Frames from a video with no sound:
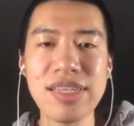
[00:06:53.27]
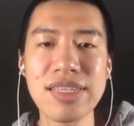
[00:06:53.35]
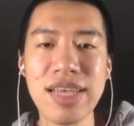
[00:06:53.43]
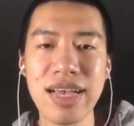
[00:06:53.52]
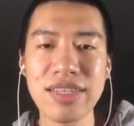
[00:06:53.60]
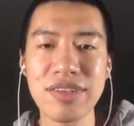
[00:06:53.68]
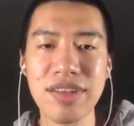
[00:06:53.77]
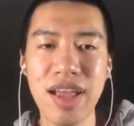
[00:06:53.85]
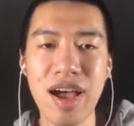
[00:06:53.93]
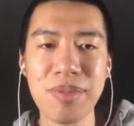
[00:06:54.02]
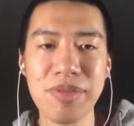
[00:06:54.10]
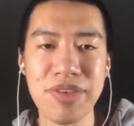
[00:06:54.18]
actually
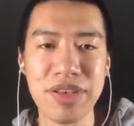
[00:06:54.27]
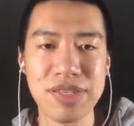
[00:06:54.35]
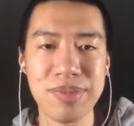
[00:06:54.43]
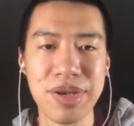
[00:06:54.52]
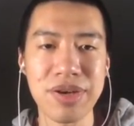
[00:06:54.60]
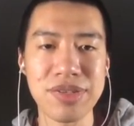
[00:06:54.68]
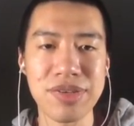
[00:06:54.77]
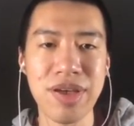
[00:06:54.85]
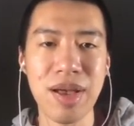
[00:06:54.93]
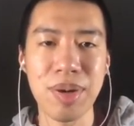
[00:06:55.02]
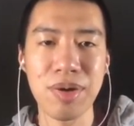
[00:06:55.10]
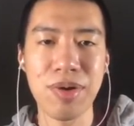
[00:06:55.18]
obvious because you
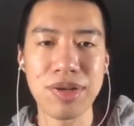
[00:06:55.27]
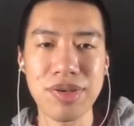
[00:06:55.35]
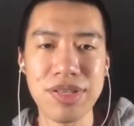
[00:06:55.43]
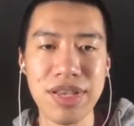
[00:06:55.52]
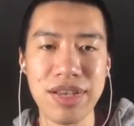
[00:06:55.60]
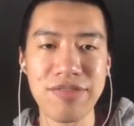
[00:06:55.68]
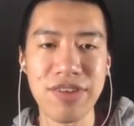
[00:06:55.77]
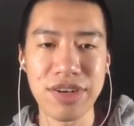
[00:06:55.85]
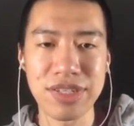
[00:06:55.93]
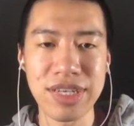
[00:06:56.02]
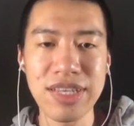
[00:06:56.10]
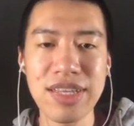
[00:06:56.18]
have a quadratic
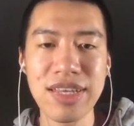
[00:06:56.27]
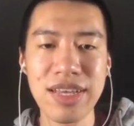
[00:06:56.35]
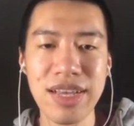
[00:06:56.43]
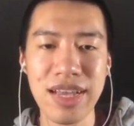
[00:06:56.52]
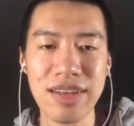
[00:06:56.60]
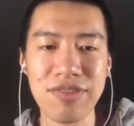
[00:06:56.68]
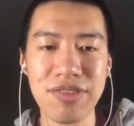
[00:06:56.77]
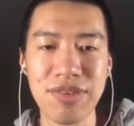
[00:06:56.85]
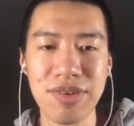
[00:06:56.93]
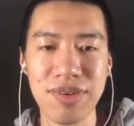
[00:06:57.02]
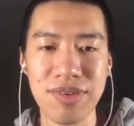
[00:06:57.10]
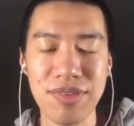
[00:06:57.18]
function, and
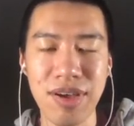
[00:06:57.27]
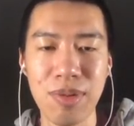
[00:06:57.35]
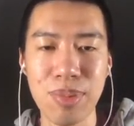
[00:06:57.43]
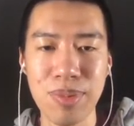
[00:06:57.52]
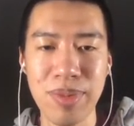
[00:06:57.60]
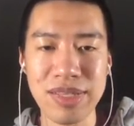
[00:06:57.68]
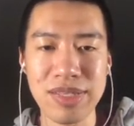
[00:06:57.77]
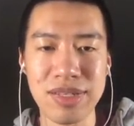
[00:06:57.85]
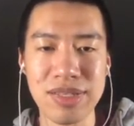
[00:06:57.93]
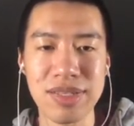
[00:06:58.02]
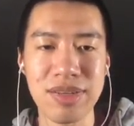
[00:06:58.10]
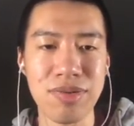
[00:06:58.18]
for
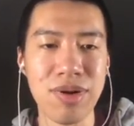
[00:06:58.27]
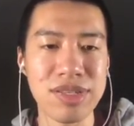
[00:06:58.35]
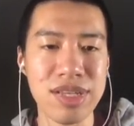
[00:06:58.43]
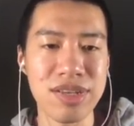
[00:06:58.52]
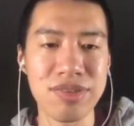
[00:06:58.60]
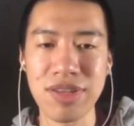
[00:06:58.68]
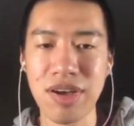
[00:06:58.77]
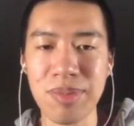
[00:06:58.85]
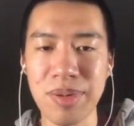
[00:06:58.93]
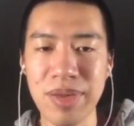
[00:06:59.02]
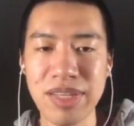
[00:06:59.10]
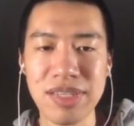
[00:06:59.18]
optimizers, the quasi-Newton
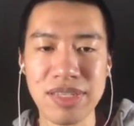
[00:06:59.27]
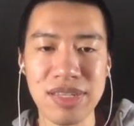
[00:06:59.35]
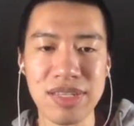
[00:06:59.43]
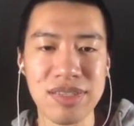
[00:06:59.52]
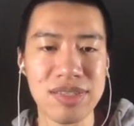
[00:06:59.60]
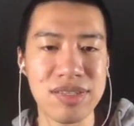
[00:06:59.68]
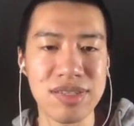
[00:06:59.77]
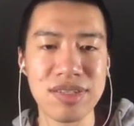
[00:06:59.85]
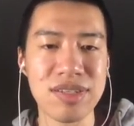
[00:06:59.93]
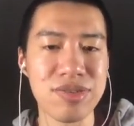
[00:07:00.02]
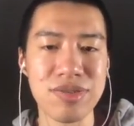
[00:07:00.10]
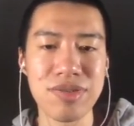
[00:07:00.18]
optimizers,
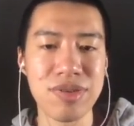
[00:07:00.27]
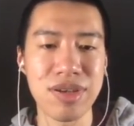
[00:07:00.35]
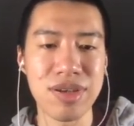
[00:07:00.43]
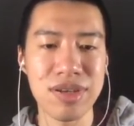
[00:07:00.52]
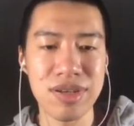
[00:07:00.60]
it usually